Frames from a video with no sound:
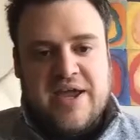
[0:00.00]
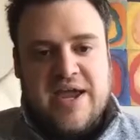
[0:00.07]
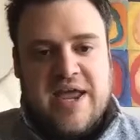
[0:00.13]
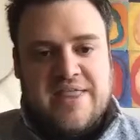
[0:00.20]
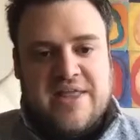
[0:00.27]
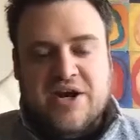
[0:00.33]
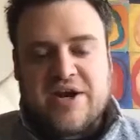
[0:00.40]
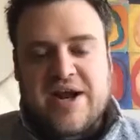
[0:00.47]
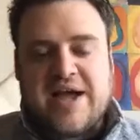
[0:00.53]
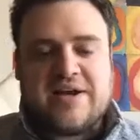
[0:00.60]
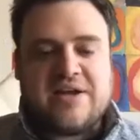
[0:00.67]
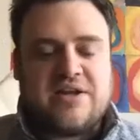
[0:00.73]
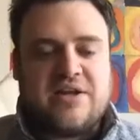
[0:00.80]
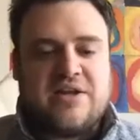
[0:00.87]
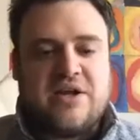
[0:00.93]
And then you're not,
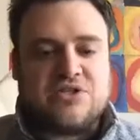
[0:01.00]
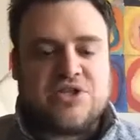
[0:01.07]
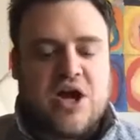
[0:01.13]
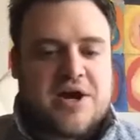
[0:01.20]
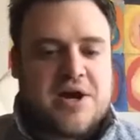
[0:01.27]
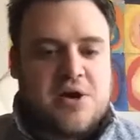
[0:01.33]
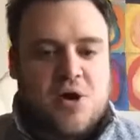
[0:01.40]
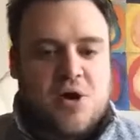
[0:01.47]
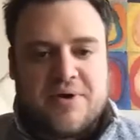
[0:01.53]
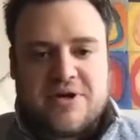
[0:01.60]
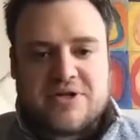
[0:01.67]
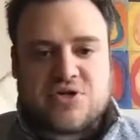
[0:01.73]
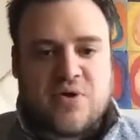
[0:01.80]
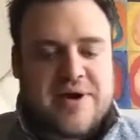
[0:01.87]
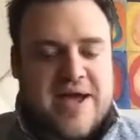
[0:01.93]
talking to
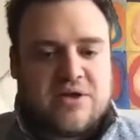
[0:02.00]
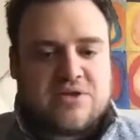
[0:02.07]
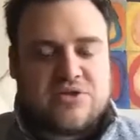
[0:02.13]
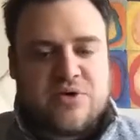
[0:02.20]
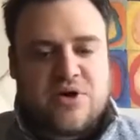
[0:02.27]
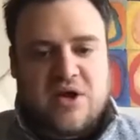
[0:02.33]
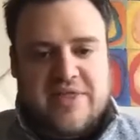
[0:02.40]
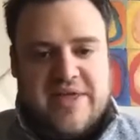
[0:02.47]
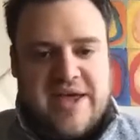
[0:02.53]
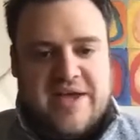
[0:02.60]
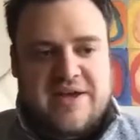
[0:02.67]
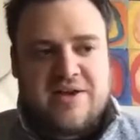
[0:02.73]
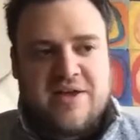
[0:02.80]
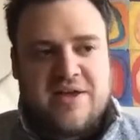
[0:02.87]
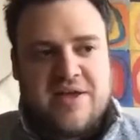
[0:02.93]
homeowners, going out, doing all
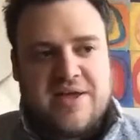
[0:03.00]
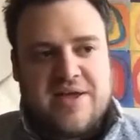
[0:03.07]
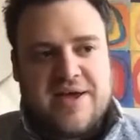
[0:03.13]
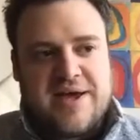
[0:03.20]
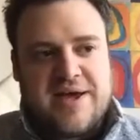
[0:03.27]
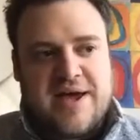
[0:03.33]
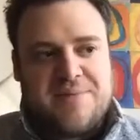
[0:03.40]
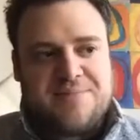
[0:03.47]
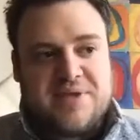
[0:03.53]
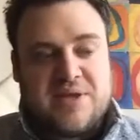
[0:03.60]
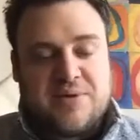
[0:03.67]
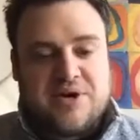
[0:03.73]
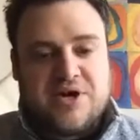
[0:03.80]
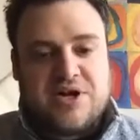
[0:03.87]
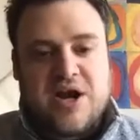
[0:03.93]
that. But then
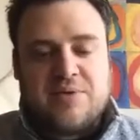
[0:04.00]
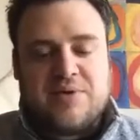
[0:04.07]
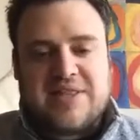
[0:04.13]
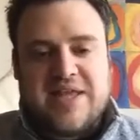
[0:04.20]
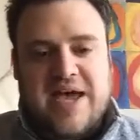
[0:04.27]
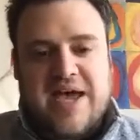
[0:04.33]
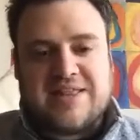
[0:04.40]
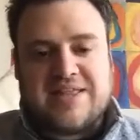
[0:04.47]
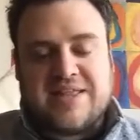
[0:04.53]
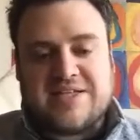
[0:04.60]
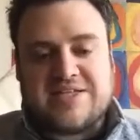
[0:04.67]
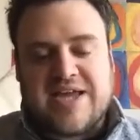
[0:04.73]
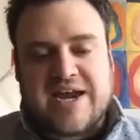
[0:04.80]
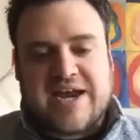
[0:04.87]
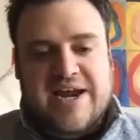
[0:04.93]
when you're done with that, then the
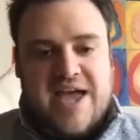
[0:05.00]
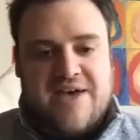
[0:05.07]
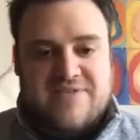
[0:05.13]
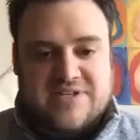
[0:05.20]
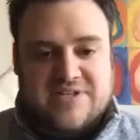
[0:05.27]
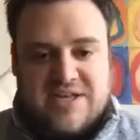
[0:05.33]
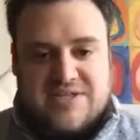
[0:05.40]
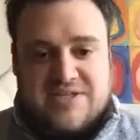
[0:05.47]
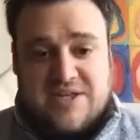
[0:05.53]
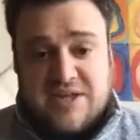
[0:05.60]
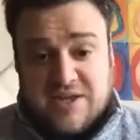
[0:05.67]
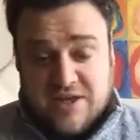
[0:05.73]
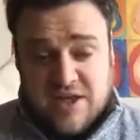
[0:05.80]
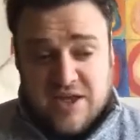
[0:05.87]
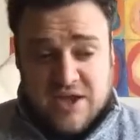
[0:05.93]
second half is
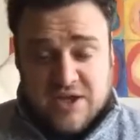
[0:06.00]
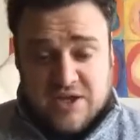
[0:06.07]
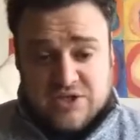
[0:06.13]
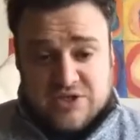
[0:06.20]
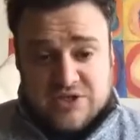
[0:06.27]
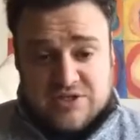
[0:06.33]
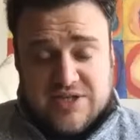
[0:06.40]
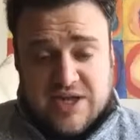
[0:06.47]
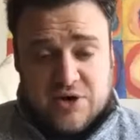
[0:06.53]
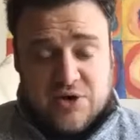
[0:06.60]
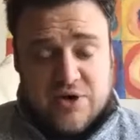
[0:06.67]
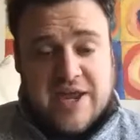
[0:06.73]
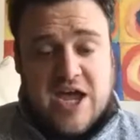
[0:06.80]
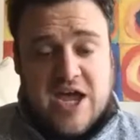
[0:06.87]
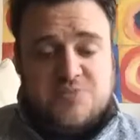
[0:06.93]
easy to sell to
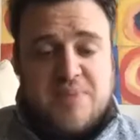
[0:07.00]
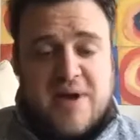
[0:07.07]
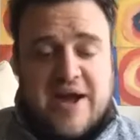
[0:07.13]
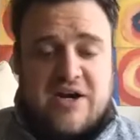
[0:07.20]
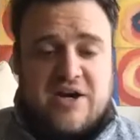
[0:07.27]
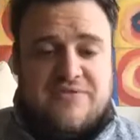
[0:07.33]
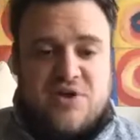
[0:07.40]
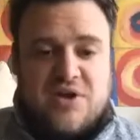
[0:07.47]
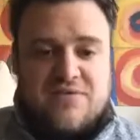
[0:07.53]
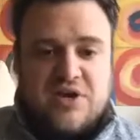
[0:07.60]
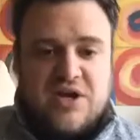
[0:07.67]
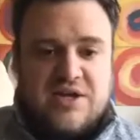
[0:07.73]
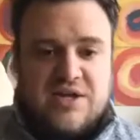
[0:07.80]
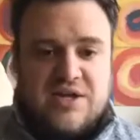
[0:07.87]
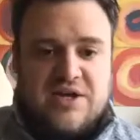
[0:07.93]
a cash buyer. If you have a
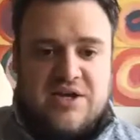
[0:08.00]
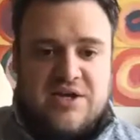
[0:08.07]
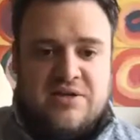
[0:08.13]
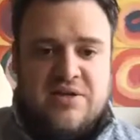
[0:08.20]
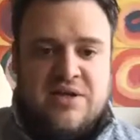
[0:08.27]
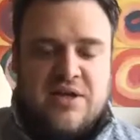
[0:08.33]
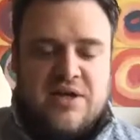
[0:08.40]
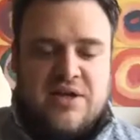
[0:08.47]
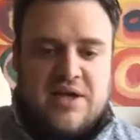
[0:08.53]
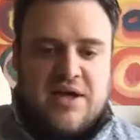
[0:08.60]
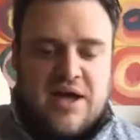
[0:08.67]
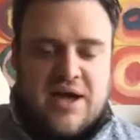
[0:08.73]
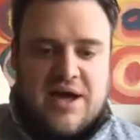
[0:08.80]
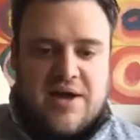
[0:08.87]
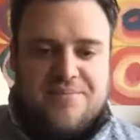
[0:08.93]
good deal,
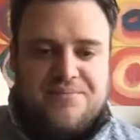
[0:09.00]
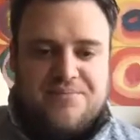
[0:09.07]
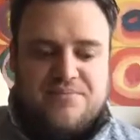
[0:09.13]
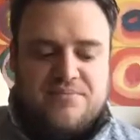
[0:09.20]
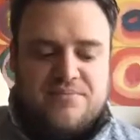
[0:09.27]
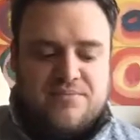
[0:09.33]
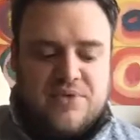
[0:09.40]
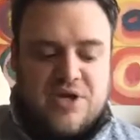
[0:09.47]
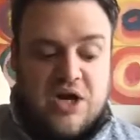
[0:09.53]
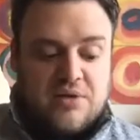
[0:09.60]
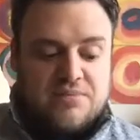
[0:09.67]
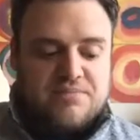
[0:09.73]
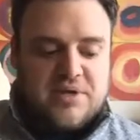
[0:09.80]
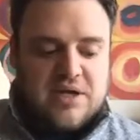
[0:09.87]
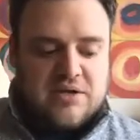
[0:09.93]

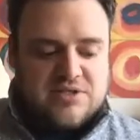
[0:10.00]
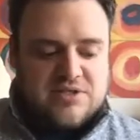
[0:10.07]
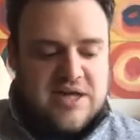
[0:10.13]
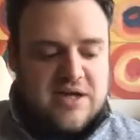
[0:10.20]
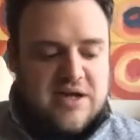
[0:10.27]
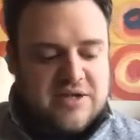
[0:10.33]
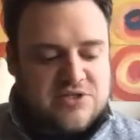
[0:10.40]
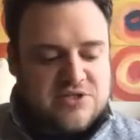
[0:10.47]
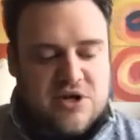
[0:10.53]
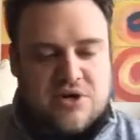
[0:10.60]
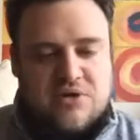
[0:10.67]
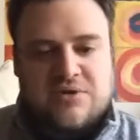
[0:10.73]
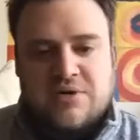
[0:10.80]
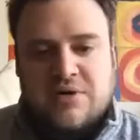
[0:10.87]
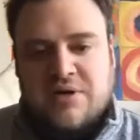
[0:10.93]
it'll sell on its
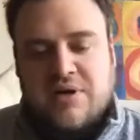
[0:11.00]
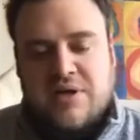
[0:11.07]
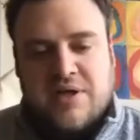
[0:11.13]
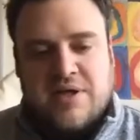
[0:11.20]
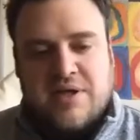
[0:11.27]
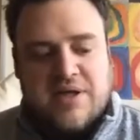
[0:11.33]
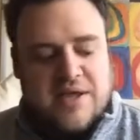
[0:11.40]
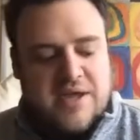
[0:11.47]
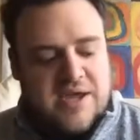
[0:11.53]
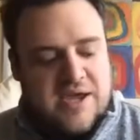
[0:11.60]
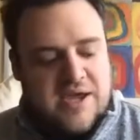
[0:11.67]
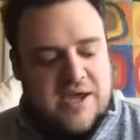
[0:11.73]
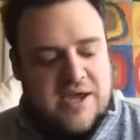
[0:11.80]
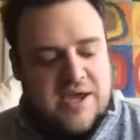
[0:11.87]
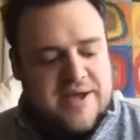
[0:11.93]
own. And,